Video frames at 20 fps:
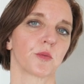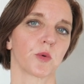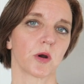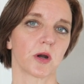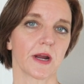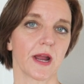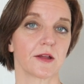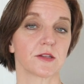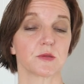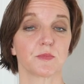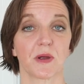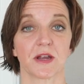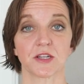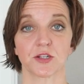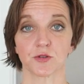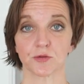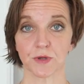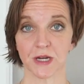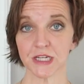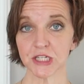your workouts by
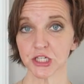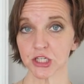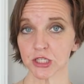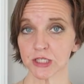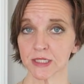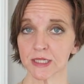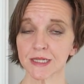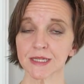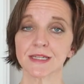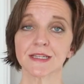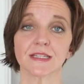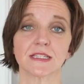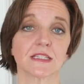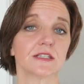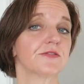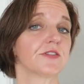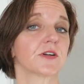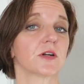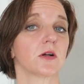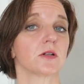duration,
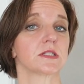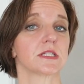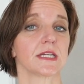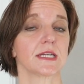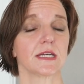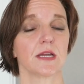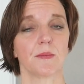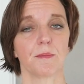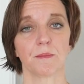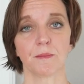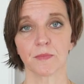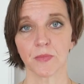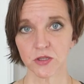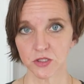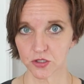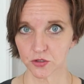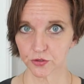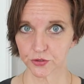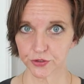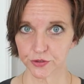difficulty,
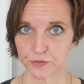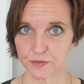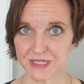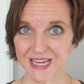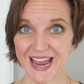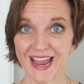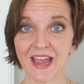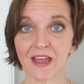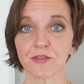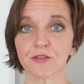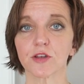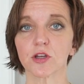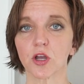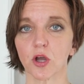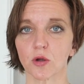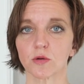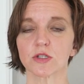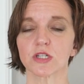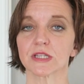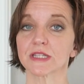muscle groups, and the
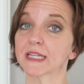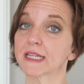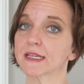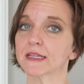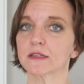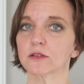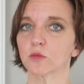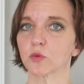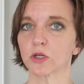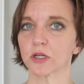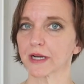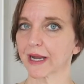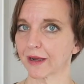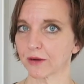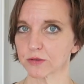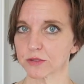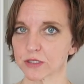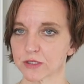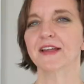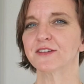coach leading the
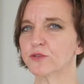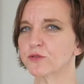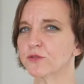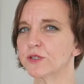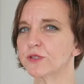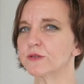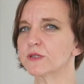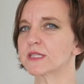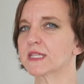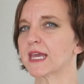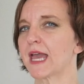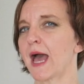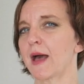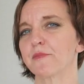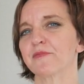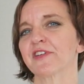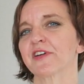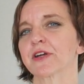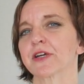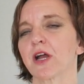workout. I don't use the
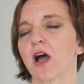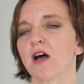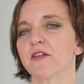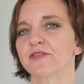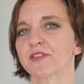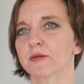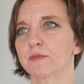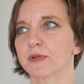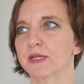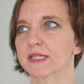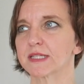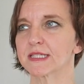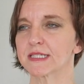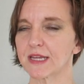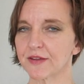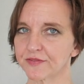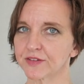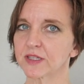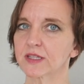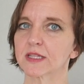app very often, but it's
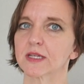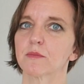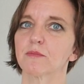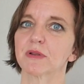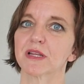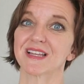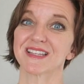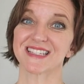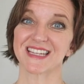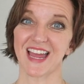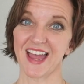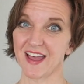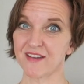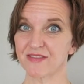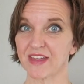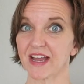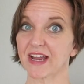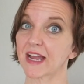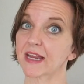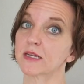definitely a plus to
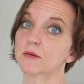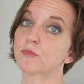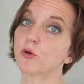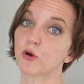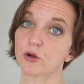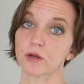have that kind of